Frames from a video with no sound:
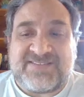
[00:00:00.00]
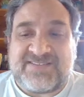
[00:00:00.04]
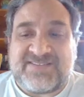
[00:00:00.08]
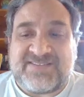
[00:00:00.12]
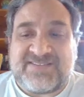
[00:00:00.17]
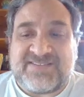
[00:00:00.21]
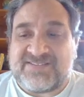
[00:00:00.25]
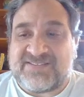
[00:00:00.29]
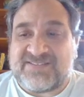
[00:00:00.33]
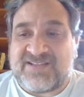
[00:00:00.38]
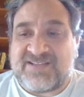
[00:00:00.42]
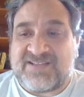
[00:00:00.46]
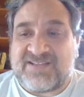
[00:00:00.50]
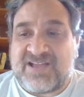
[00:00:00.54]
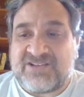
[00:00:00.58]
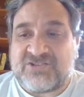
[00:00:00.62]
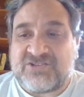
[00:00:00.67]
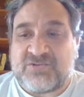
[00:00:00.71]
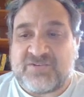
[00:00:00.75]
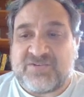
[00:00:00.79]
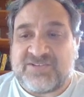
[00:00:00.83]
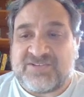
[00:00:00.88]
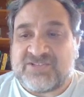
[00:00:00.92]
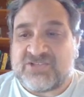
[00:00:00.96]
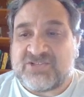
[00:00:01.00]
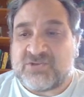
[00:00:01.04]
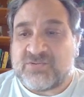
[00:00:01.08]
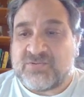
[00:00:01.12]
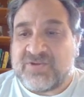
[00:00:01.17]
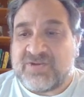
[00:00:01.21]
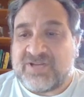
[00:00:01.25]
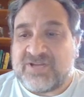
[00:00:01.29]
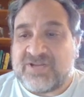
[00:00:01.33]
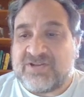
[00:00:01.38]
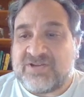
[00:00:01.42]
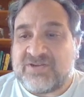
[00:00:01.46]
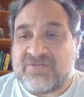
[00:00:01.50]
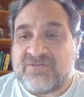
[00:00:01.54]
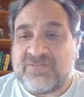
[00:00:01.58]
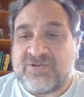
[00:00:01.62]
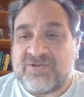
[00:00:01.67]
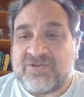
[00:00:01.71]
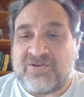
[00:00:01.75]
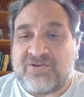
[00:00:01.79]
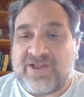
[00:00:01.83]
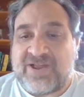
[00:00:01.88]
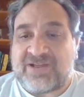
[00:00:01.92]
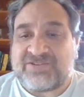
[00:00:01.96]
this is country streak,
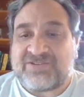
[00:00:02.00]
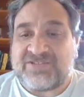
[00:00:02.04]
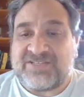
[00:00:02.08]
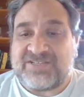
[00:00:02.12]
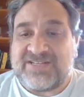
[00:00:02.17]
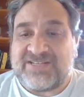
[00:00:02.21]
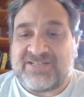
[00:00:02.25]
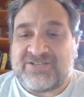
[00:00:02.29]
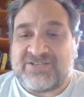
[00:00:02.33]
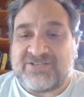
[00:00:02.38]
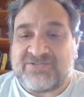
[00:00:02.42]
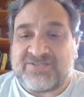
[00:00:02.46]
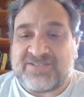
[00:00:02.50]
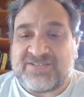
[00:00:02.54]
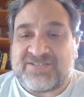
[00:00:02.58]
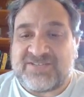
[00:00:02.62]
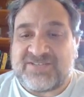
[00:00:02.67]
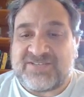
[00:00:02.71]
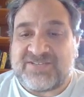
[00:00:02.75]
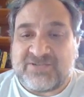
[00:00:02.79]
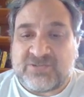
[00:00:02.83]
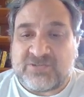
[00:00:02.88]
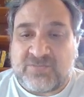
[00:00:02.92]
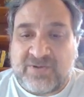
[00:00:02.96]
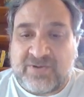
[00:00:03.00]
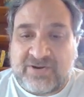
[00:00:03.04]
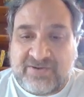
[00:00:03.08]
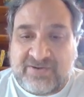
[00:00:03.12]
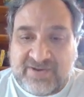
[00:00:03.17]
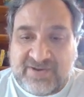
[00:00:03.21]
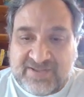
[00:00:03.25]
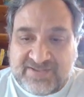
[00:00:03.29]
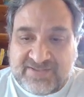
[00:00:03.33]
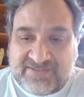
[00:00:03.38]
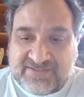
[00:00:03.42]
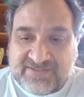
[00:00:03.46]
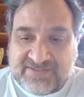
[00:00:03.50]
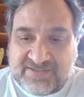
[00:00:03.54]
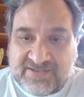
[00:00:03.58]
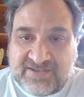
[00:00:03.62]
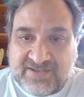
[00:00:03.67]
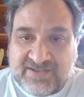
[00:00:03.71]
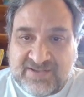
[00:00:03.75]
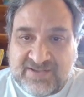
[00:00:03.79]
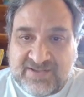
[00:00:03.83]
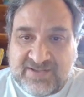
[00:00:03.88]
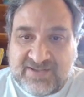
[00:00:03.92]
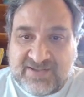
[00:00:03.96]
we don't actually need to establish where it is,
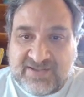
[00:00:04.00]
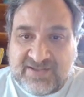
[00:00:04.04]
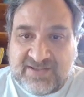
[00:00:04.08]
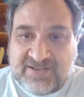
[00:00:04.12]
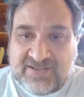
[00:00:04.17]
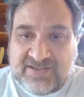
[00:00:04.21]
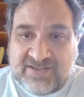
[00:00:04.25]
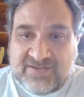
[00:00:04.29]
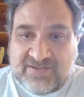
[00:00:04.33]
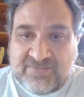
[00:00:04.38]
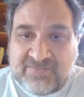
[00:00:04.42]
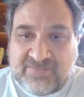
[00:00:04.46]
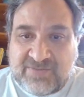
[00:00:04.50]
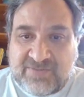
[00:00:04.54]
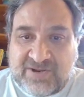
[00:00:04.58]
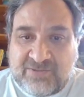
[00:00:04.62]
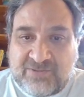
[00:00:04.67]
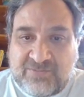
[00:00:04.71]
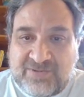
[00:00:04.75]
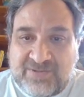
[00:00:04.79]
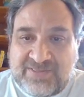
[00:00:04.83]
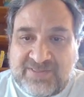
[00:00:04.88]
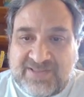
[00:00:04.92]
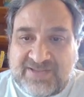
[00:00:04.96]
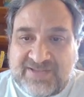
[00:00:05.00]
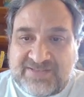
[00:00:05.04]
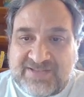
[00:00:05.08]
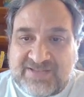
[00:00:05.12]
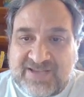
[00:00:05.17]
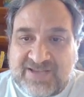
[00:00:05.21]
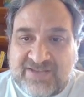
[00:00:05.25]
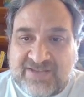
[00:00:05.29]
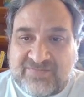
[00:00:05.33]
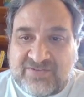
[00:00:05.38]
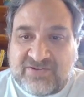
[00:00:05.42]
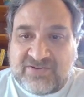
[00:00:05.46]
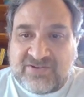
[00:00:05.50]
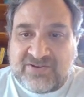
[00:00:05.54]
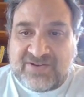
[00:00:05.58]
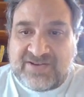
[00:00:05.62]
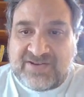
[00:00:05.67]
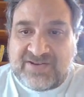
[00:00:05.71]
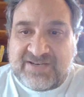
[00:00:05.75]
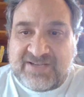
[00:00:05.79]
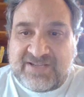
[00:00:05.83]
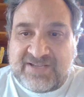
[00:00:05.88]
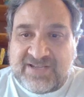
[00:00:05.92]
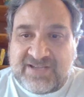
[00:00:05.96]
but I would like to have a good
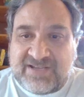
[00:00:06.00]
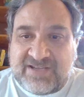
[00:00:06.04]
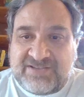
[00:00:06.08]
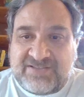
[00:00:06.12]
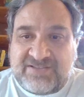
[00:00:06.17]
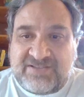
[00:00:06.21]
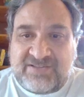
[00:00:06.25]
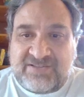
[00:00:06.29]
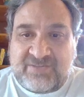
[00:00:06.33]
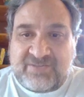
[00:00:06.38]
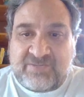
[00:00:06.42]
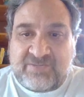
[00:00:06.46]
indication that